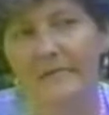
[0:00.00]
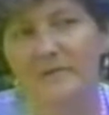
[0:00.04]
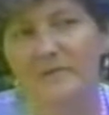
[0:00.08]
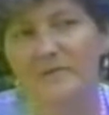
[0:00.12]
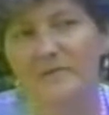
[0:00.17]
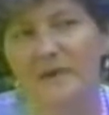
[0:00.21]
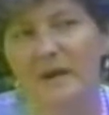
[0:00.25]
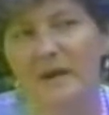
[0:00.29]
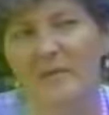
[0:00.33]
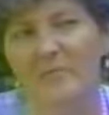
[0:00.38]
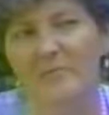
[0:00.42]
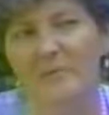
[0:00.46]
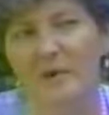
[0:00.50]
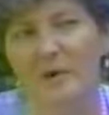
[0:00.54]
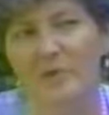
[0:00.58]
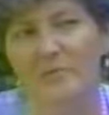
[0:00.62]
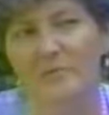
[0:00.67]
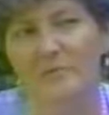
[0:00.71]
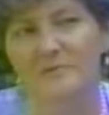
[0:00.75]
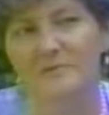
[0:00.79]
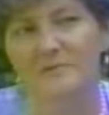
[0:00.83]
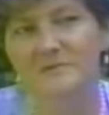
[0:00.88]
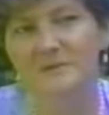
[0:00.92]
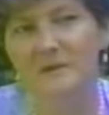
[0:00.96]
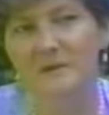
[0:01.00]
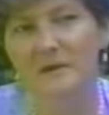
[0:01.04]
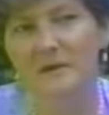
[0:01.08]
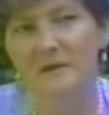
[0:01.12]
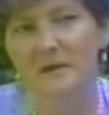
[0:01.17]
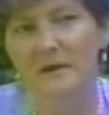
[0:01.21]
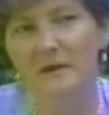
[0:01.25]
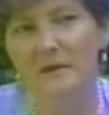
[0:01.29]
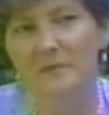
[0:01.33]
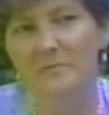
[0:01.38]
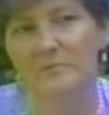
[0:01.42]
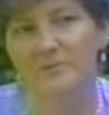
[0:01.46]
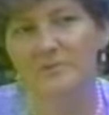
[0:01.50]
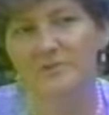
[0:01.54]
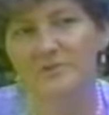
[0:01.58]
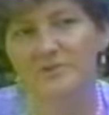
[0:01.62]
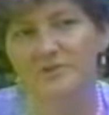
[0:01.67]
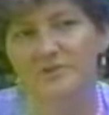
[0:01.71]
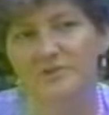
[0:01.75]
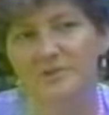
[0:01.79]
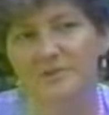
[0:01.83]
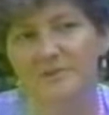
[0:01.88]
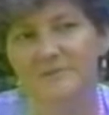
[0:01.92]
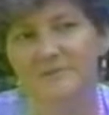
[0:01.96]
at that moment, I was
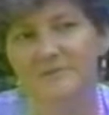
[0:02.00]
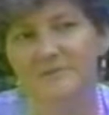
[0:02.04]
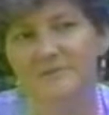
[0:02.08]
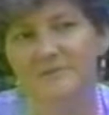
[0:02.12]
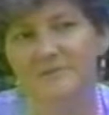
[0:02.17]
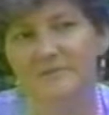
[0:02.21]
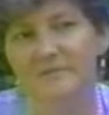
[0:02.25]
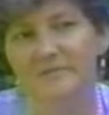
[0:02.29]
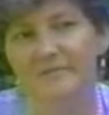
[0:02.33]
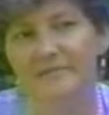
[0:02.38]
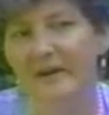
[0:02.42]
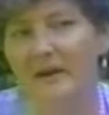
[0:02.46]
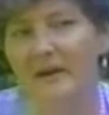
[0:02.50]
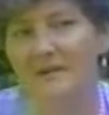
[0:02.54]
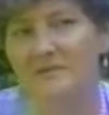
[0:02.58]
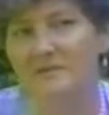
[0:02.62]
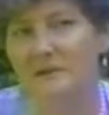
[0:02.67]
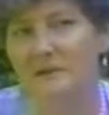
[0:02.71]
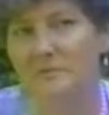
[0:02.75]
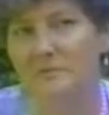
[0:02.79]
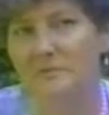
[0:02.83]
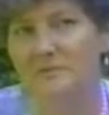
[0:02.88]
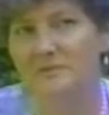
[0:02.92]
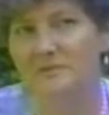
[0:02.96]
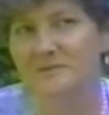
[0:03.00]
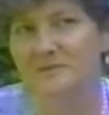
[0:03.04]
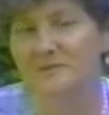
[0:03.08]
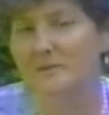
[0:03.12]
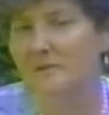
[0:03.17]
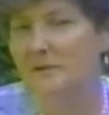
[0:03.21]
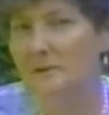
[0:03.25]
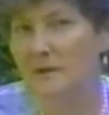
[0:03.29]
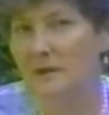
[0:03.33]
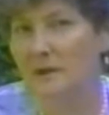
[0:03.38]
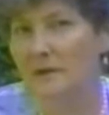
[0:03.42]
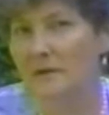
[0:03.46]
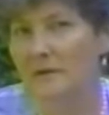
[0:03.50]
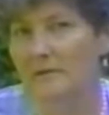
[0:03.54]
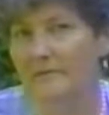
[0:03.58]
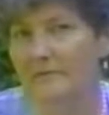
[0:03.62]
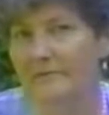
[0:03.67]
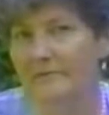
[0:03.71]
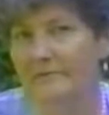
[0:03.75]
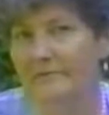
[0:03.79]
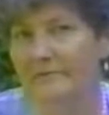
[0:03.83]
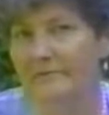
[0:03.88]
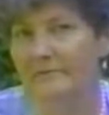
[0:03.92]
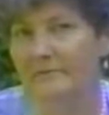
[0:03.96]
just, the fact I was still
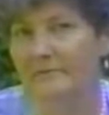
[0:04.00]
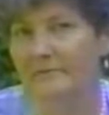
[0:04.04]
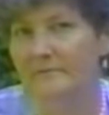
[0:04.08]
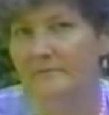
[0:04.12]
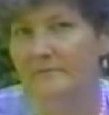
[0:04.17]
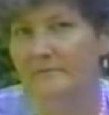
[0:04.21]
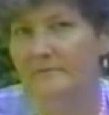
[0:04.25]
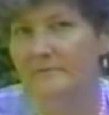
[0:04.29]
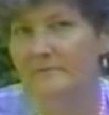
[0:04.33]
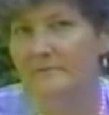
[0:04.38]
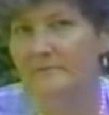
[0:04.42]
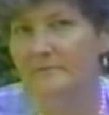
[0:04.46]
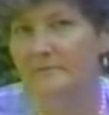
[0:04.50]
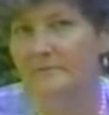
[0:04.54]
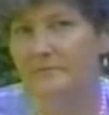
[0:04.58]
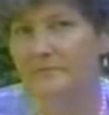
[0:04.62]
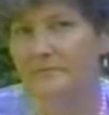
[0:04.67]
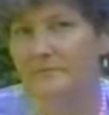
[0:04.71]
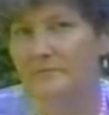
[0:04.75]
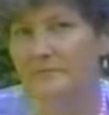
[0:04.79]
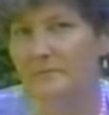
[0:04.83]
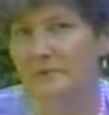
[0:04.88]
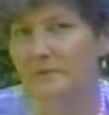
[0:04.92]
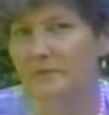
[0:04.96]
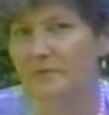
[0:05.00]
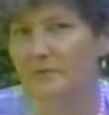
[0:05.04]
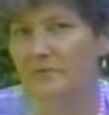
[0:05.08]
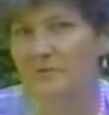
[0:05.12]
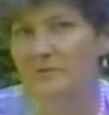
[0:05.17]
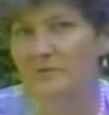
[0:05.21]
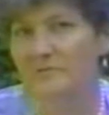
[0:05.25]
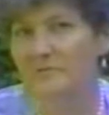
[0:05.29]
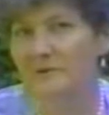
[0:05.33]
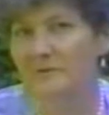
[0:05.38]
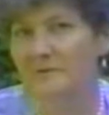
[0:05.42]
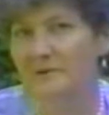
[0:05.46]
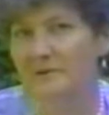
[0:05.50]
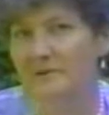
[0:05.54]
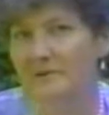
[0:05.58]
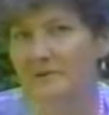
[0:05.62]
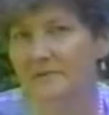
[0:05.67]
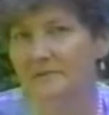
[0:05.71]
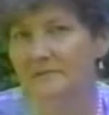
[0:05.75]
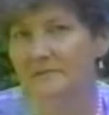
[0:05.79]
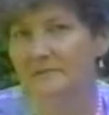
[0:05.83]
alive went through my mind.